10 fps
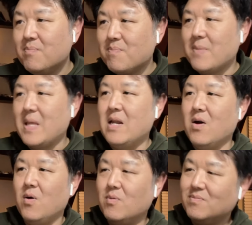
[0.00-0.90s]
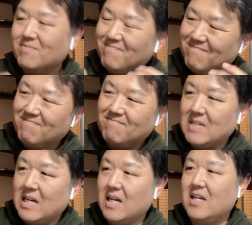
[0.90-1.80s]
you know,
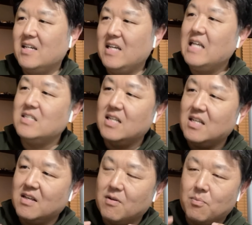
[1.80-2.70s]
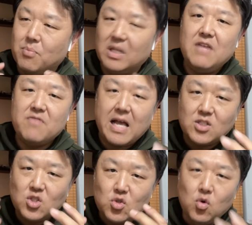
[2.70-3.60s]
is belief that
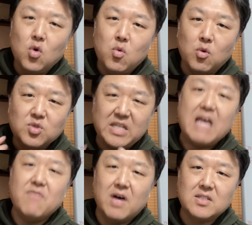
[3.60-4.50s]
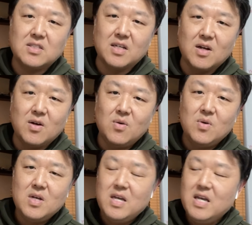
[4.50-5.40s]
school will save us.
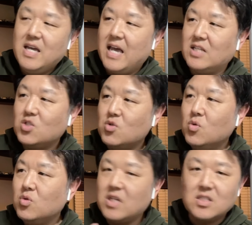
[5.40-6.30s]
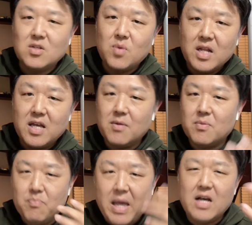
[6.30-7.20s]
And school doesn't really
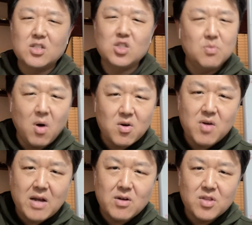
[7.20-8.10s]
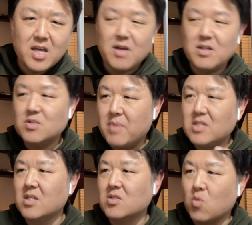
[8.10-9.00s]
make us smarter. I don't think it just
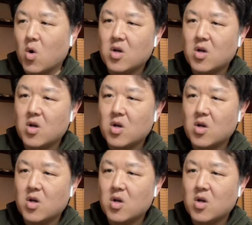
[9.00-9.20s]
makes us work